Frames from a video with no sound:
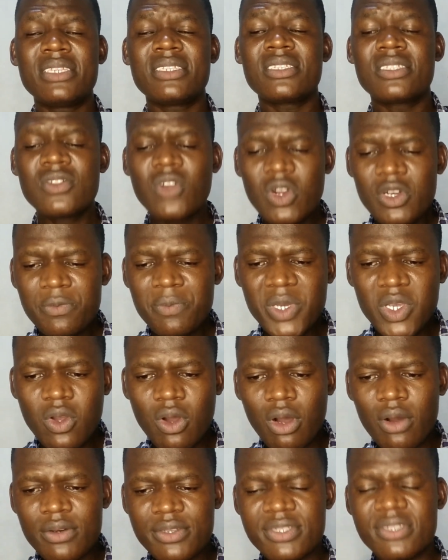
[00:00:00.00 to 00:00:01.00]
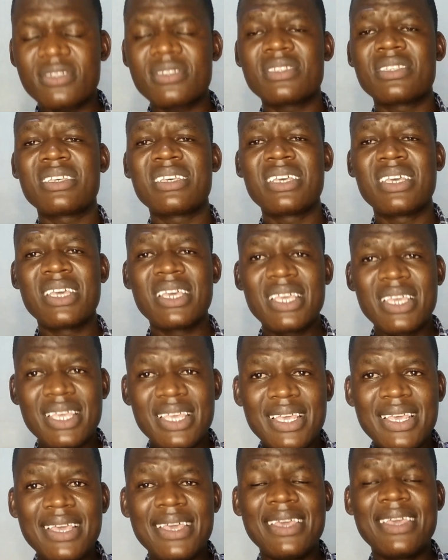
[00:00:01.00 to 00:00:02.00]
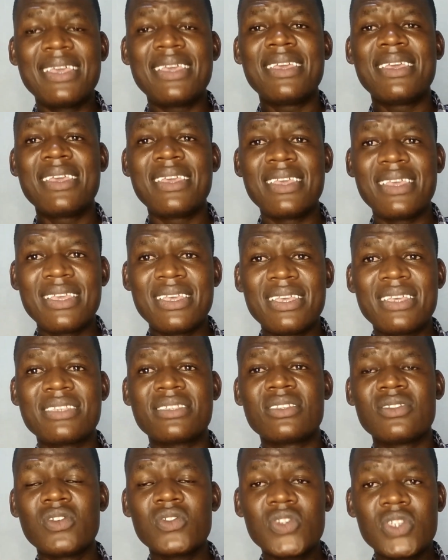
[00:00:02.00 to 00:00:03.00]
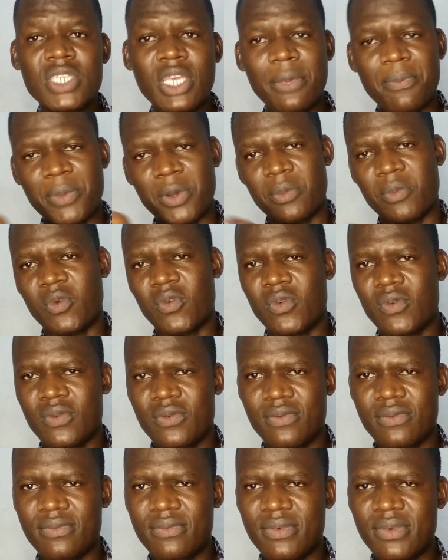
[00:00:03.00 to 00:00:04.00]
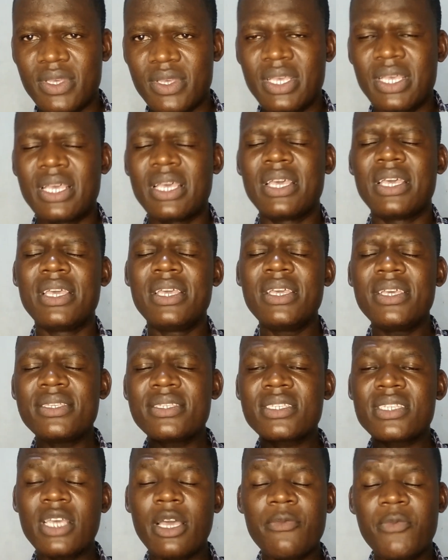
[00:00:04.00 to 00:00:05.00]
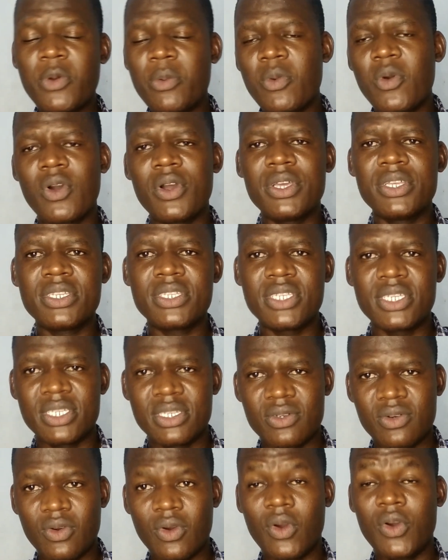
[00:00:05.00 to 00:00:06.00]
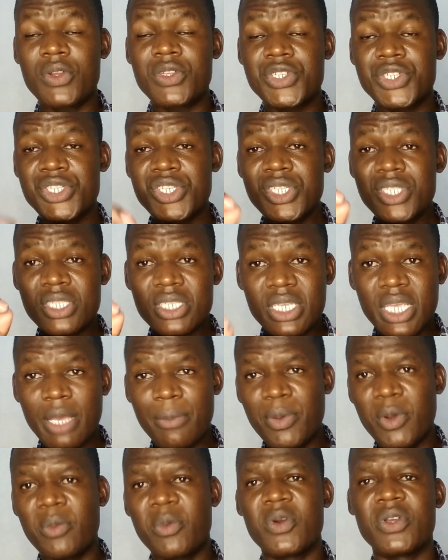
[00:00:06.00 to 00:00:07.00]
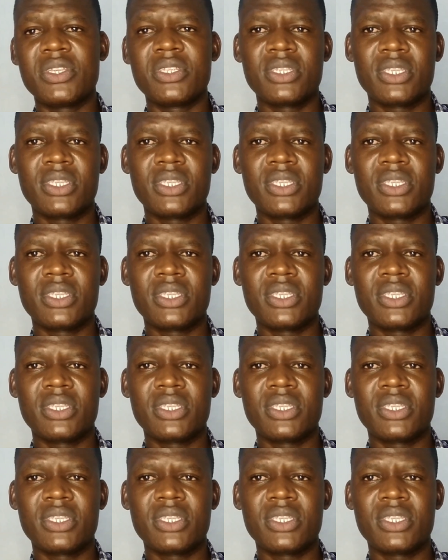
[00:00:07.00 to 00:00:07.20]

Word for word: It is not because he is not capable. He is capable indeed, or she is capable